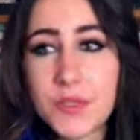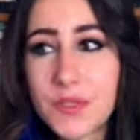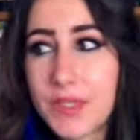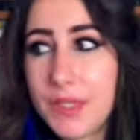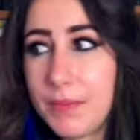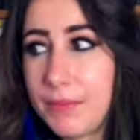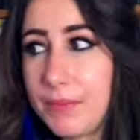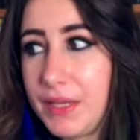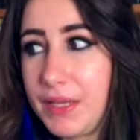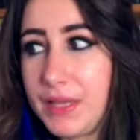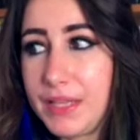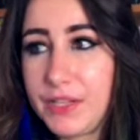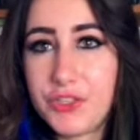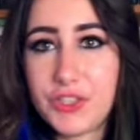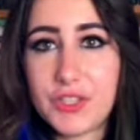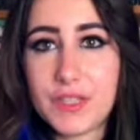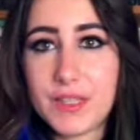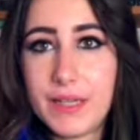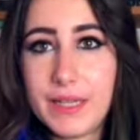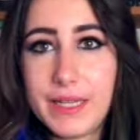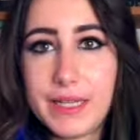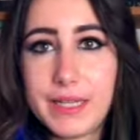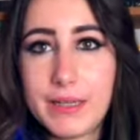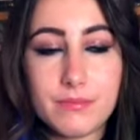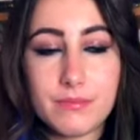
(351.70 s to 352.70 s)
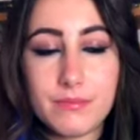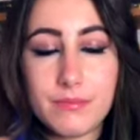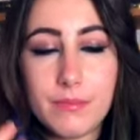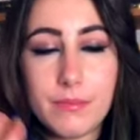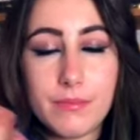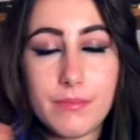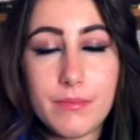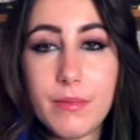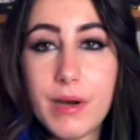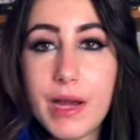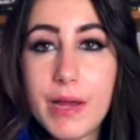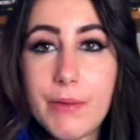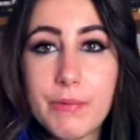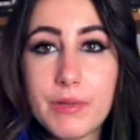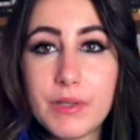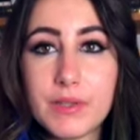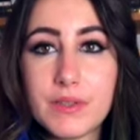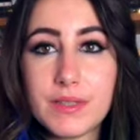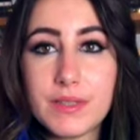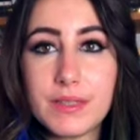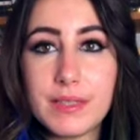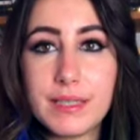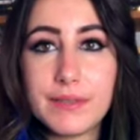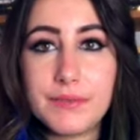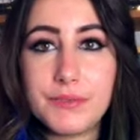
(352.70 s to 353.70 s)
something that just like, my will
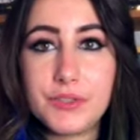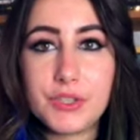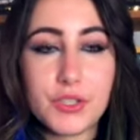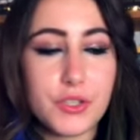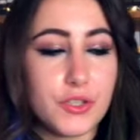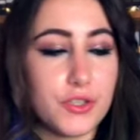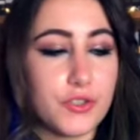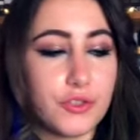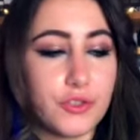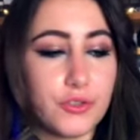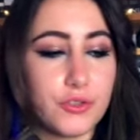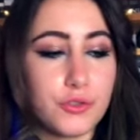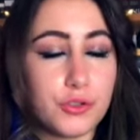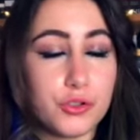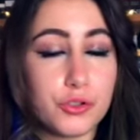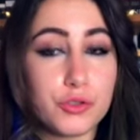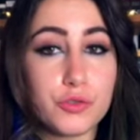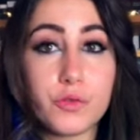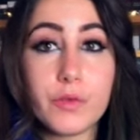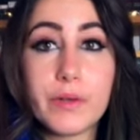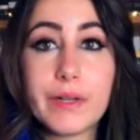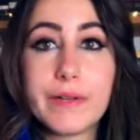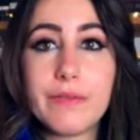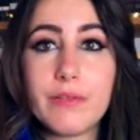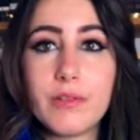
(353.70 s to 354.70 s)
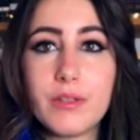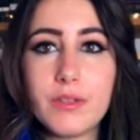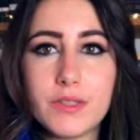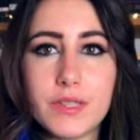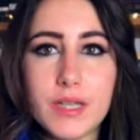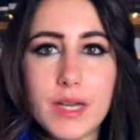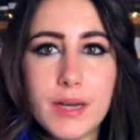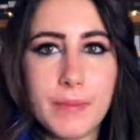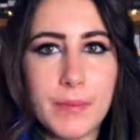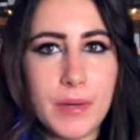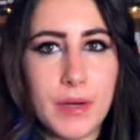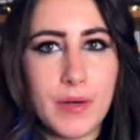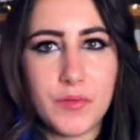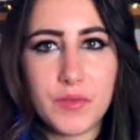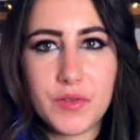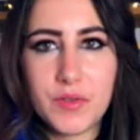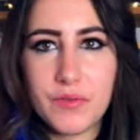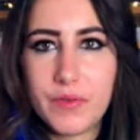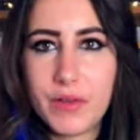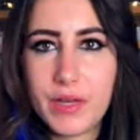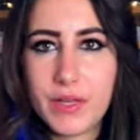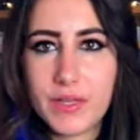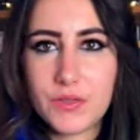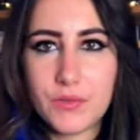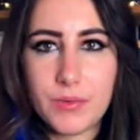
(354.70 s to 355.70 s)
to live just shriveled up after the
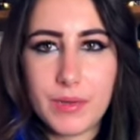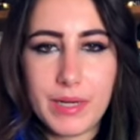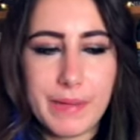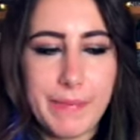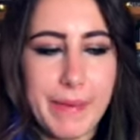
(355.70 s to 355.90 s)
first 20